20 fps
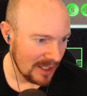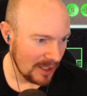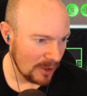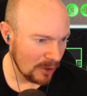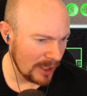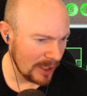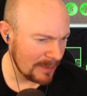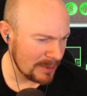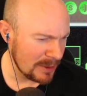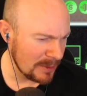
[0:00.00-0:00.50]

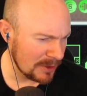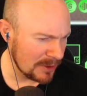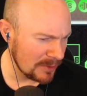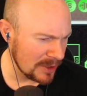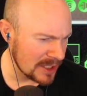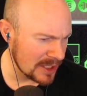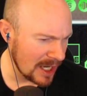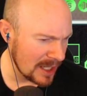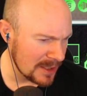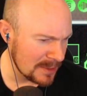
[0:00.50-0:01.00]
It'll happen to me three
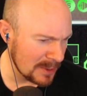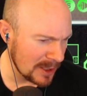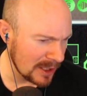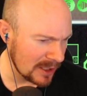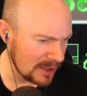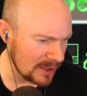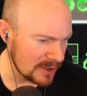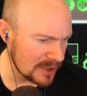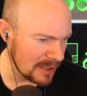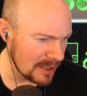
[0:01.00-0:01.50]
times, but it
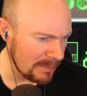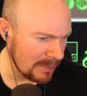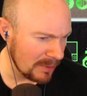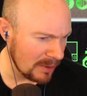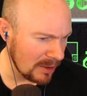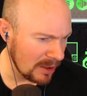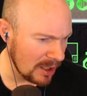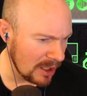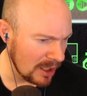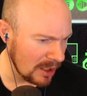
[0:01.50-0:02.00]
clears up...
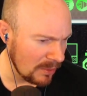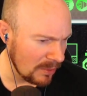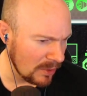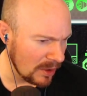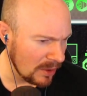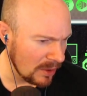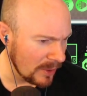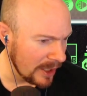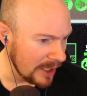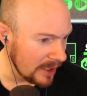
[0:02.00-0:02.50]
Uh,
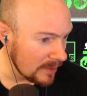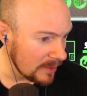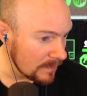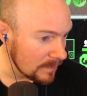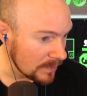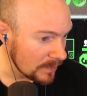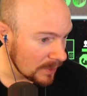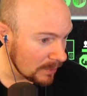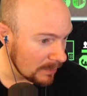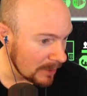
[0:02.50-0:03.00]
wait.
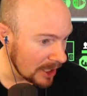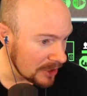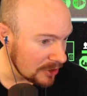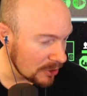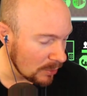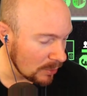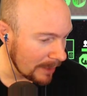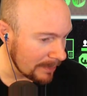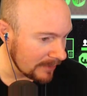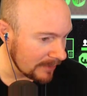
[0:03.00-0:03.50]

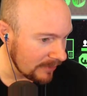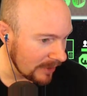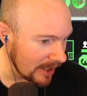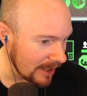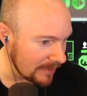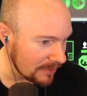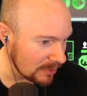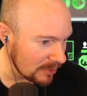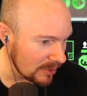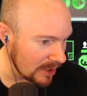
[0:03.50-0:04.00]
Reminder, weapon
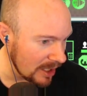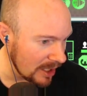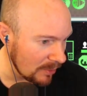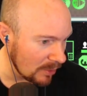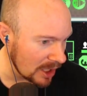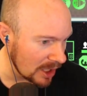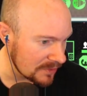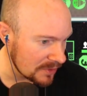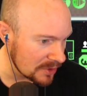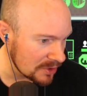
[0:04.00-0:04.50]
5 through 8,
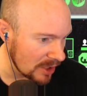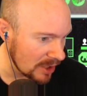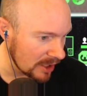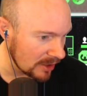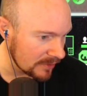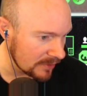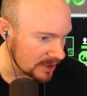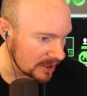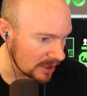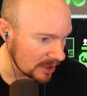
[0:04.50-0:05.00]
watch for
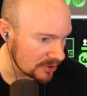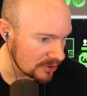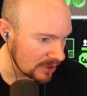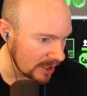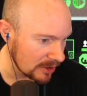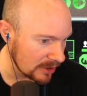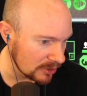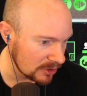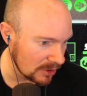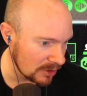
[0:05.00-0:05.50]
triangle, See a
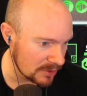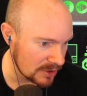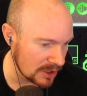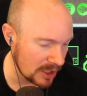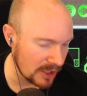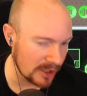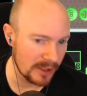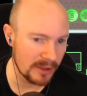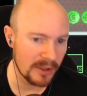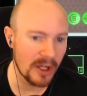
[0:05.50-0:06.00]
triangle, don't
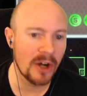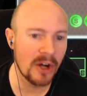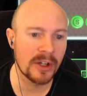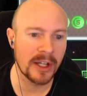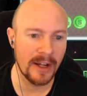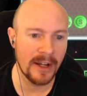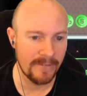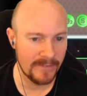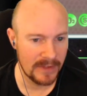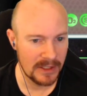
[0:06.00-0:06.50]
target.
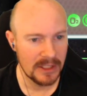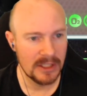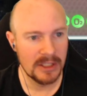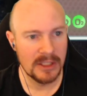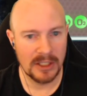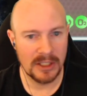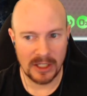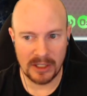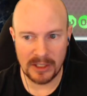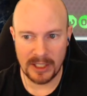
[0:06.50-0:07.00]
Okay.
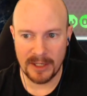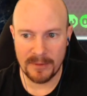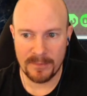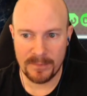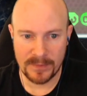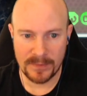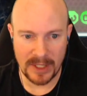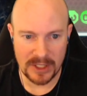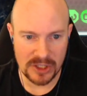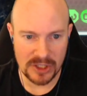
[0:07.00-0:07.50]
Alright.
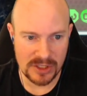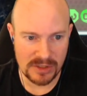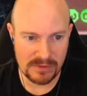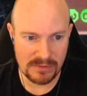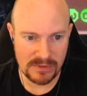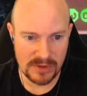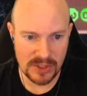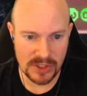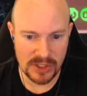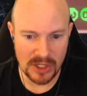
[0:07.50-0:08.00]
I
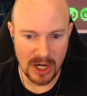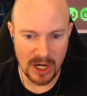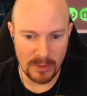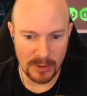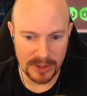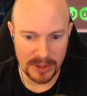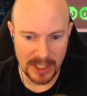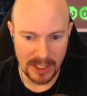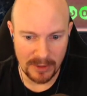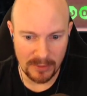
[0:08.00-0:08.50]
just saw
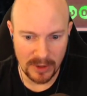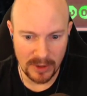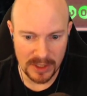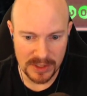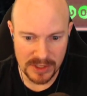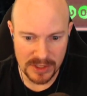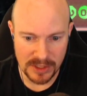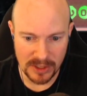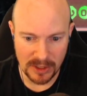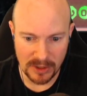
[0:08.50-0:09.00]
what that
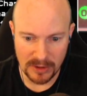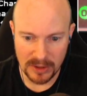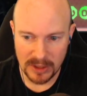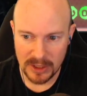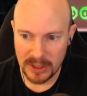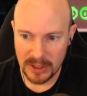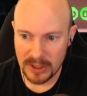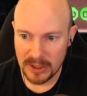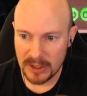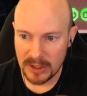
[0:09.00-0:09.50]
was, so...
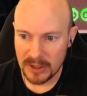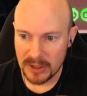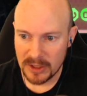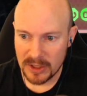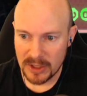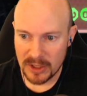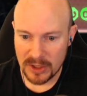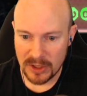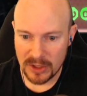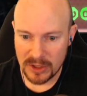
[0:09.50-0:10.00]

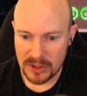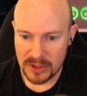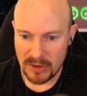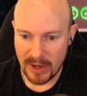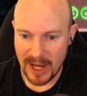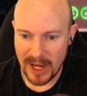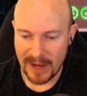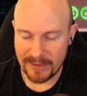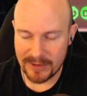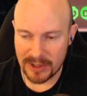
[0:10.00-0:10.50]
So
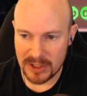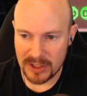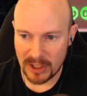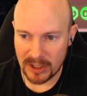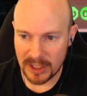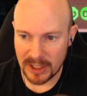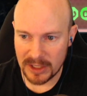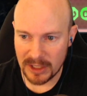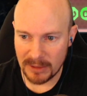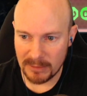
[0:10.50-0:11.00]
I have to
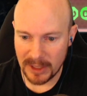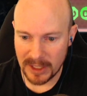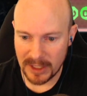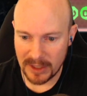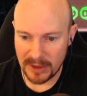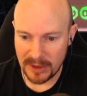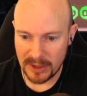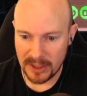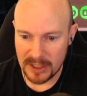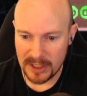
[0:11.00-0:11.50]
target them
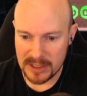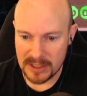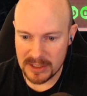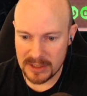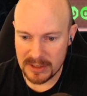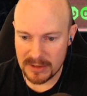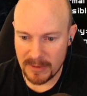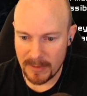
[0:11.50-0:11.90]
like this.